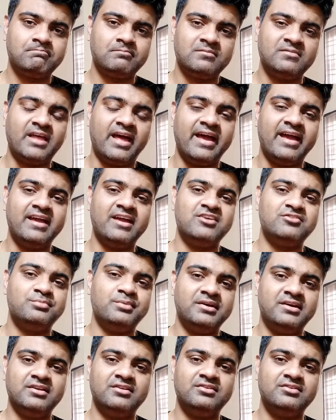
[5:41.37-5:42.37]
the
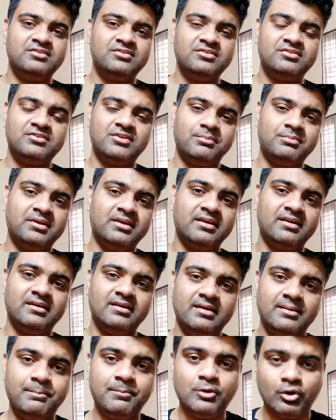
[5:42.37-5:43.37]
engagement is something
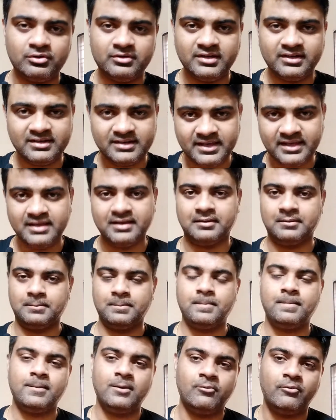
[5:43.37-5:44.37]
beyond that king
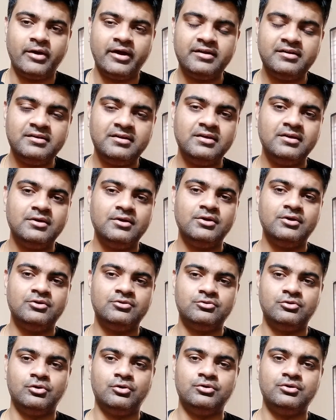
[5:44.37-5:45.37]
right
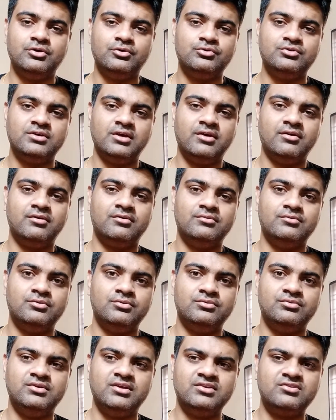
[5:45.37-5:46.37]
so you uh,
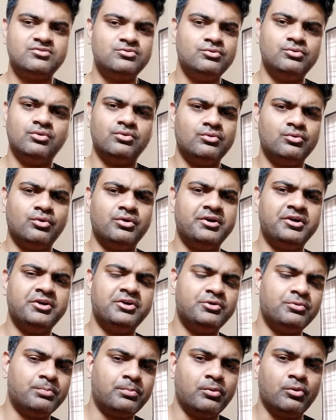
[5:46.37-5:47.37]
you just do not
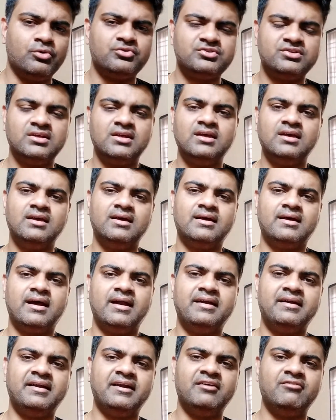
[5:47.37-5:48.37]
need to post
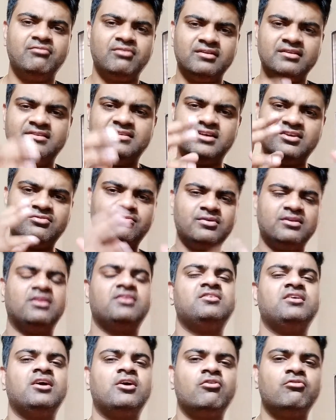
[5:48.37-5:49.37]
content for just for the
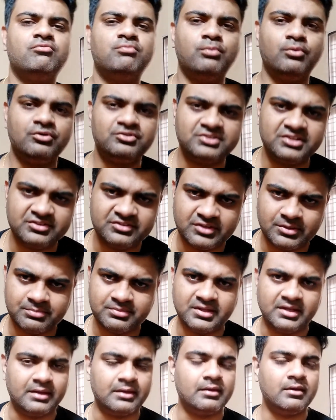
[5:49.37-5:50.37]
sake of posting
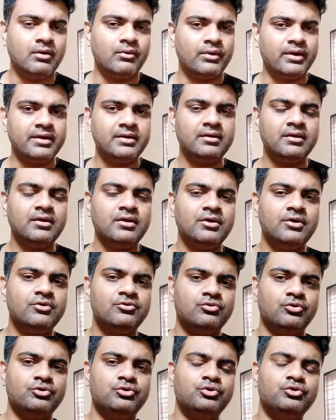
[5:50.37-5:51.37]
something all right
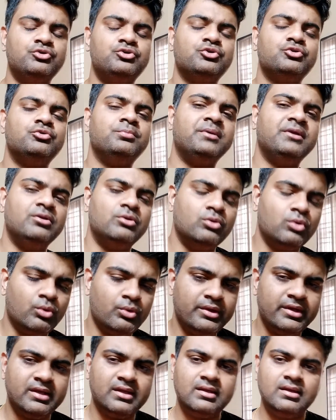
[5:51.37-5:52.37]
so you should be
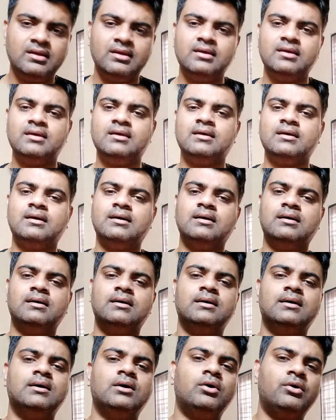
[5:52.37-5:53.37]
knowing
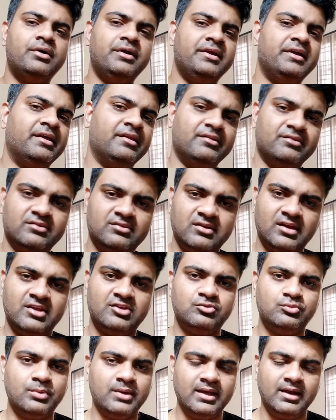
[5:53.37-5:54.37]
uh, audience
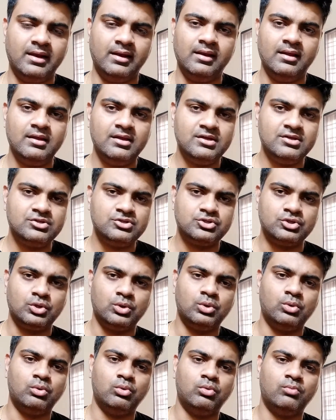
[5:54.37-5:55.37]
as well
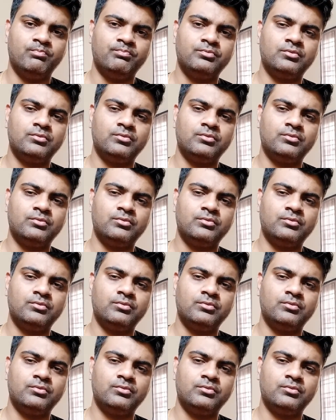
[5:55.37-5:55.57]
so